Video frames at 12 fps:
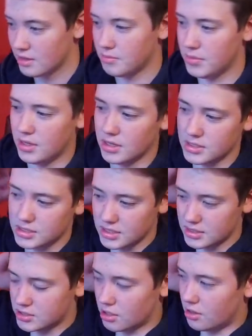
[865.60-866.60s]
because
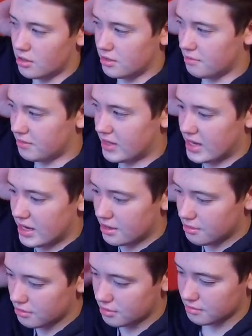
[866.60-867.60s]
they've started to
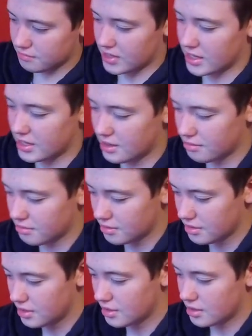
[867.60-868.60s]
flatten out,
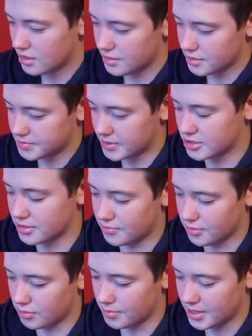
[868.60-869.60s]
especially for
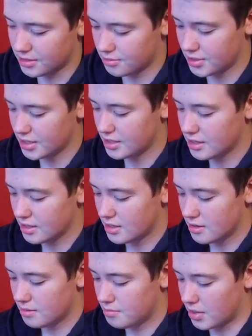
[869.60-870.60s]
3x3.
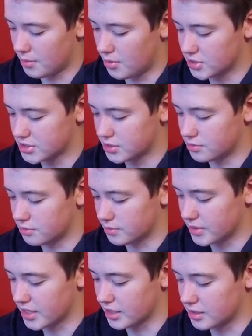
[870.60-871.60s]
But I'm also
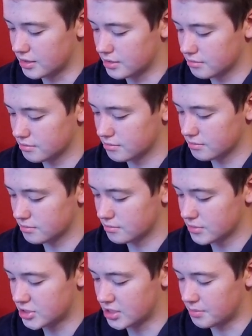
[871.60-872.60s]
like
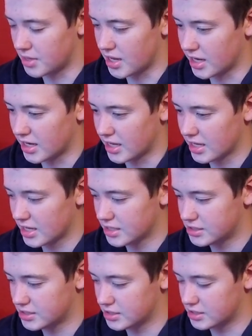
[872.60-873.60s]
sub 9, I guess,
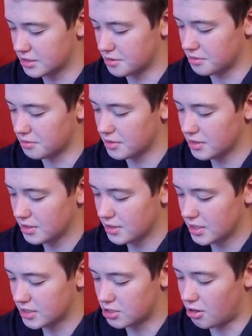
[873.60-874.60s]
so
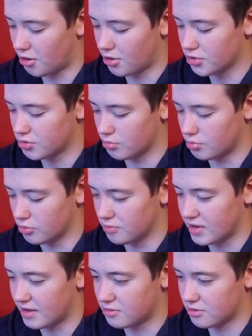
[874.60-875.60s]
it's harder to improve
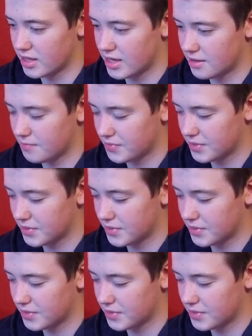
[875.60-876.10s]
after that.